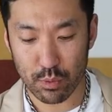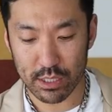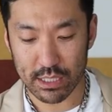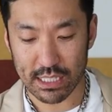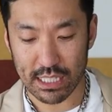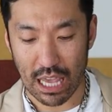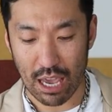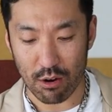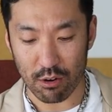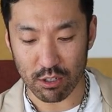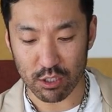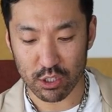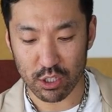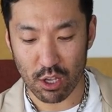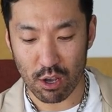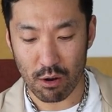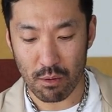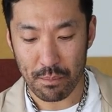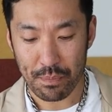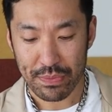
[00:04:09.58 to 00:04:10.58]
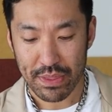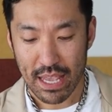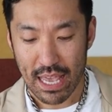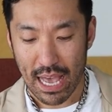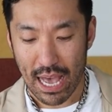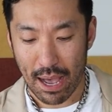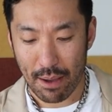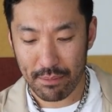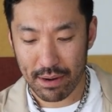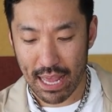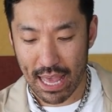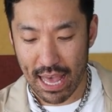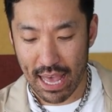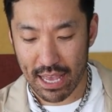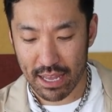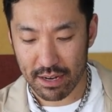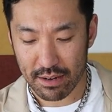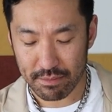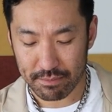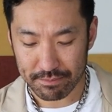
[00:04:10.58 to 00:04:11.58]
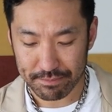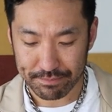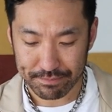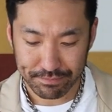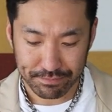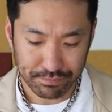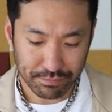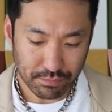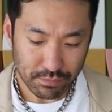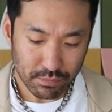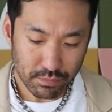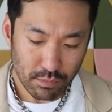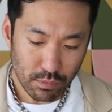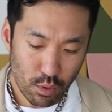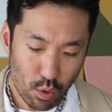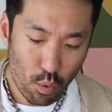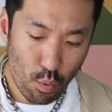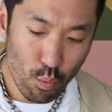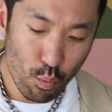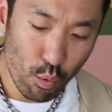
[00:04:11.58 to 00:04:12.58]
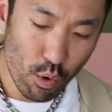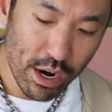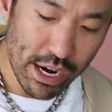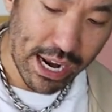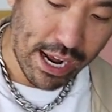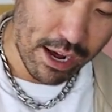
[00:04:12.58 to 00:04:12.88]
is pretty sour, so I'm gonna add 1